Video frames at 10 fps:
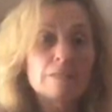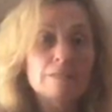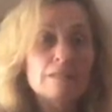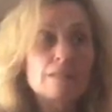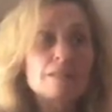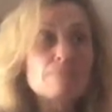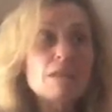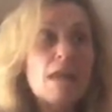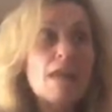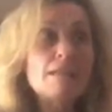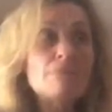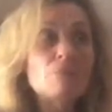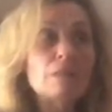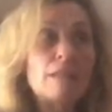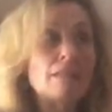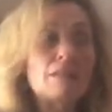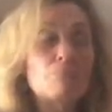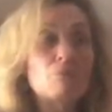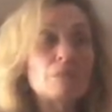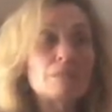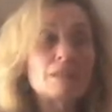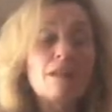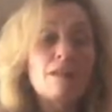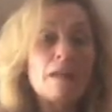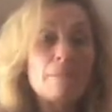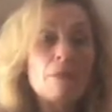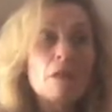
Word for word: and it could be anyone at any point in time,